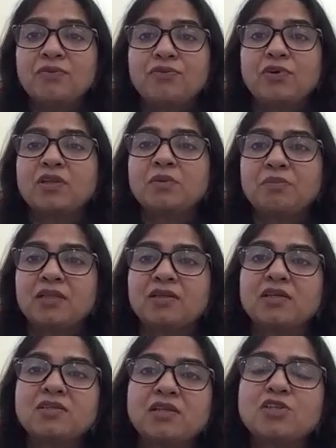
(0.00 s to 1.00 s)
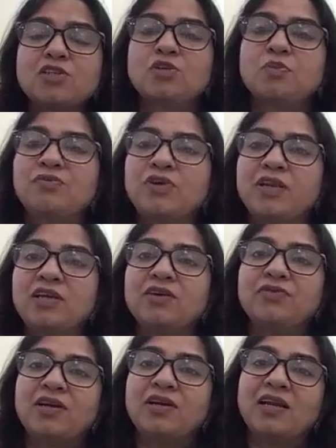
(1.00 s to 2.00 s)
for the mother. They should be very
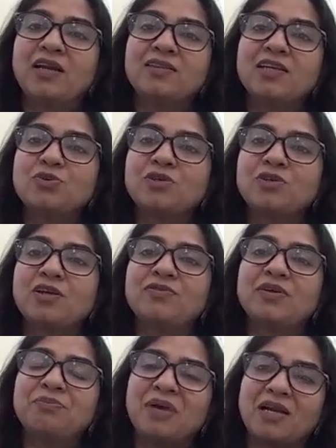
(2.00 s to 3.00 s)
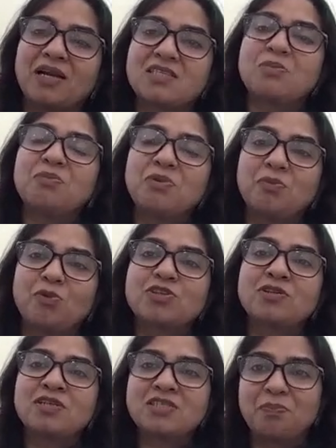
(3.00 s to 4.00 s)
aware, and they should give the maximum
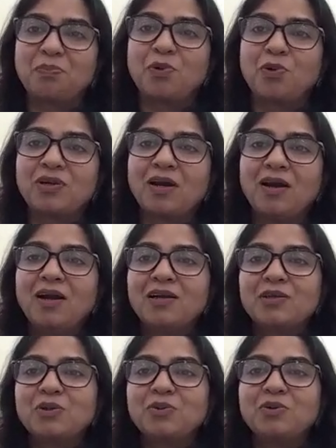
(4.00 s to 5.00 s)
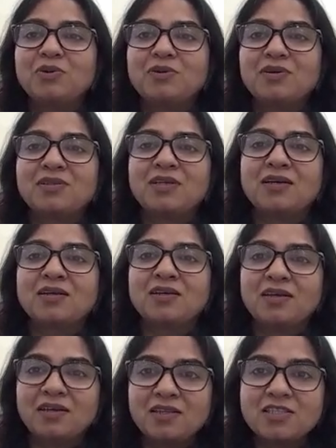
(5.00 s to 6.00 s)
emotional support to the
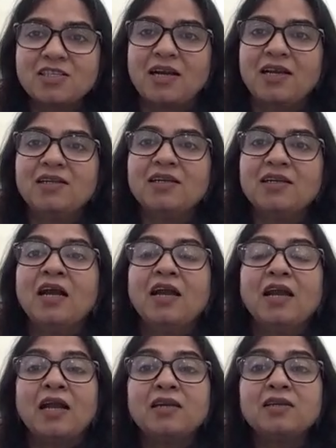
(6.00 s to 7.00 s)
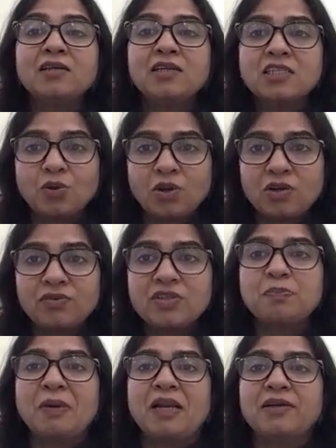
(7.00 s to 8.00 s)
girl child. And it's
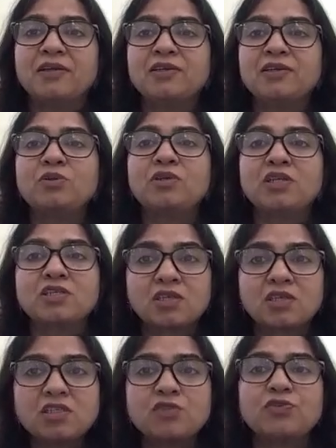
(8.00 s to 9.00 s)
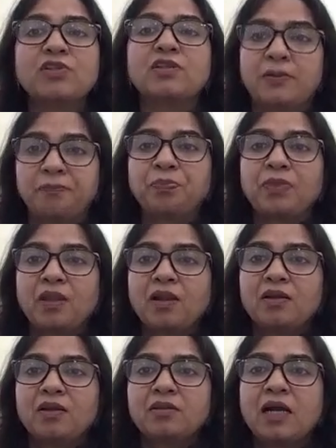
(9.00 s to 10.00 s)
always better to discuss with them
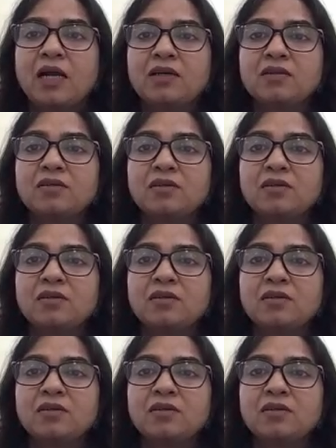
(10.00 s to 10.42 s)
that